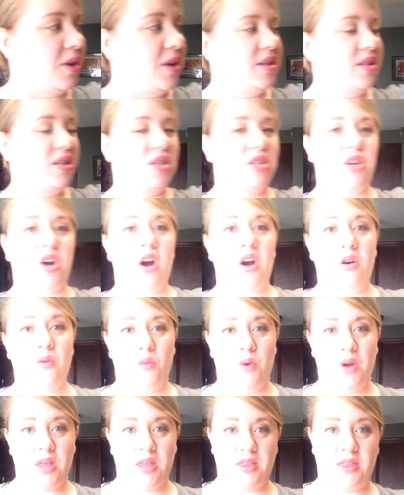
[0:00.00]
going to start
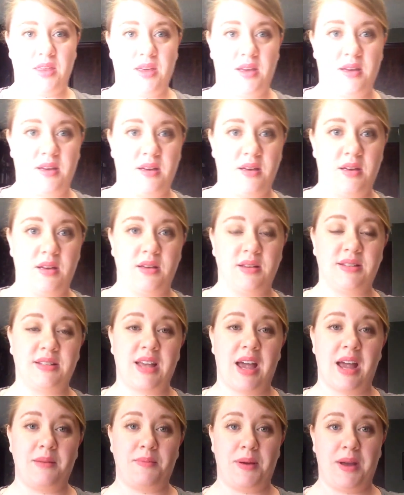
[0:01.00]
with the
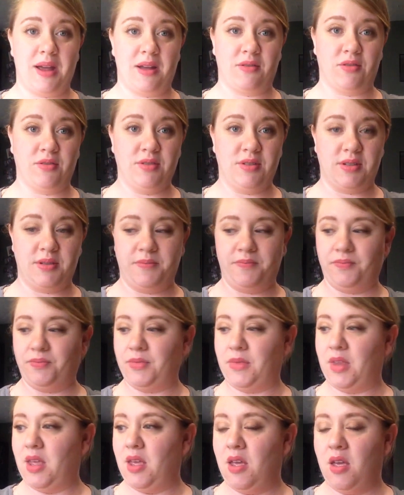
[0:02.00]
side panels,
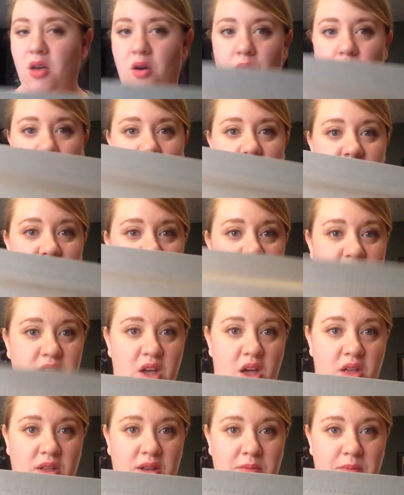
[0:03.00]
which is the
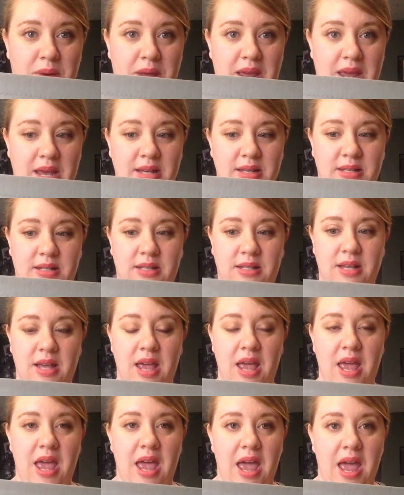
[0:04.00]
solid piece,
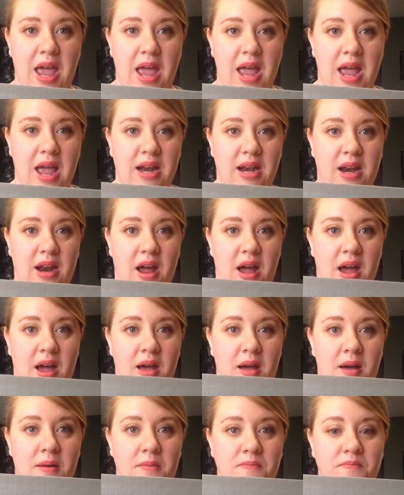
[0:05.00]
and
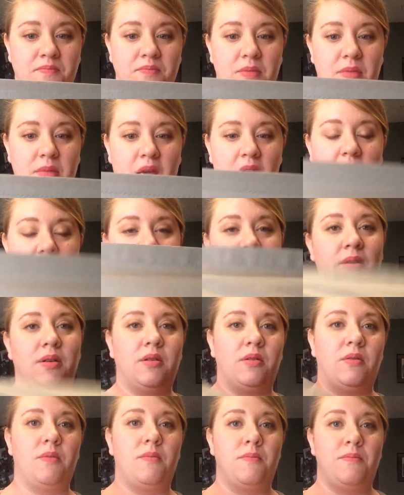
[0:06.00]
I
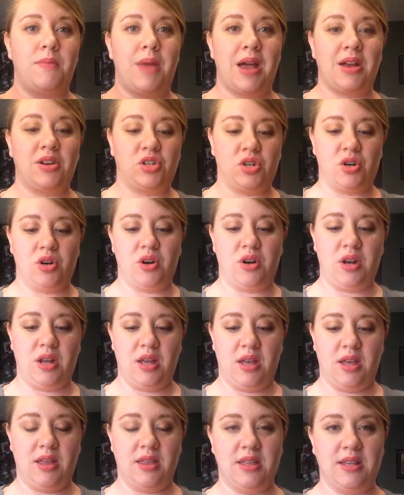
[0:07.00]
measured
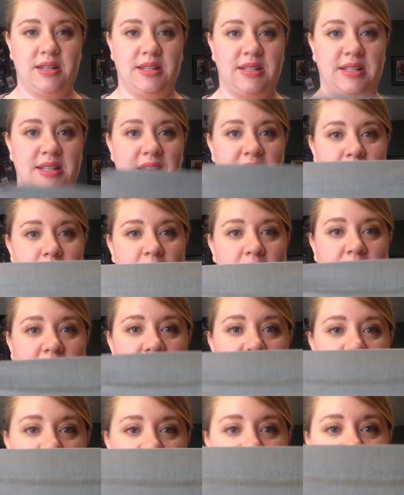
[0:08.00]
the seam on
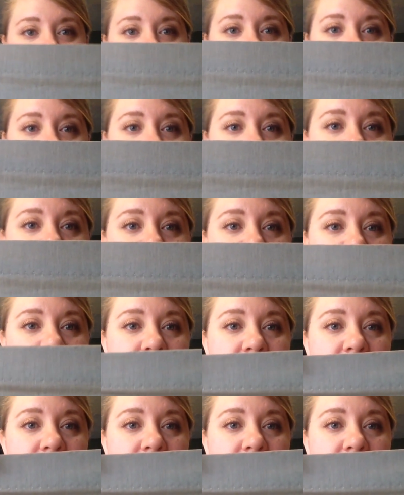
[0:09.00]
each side,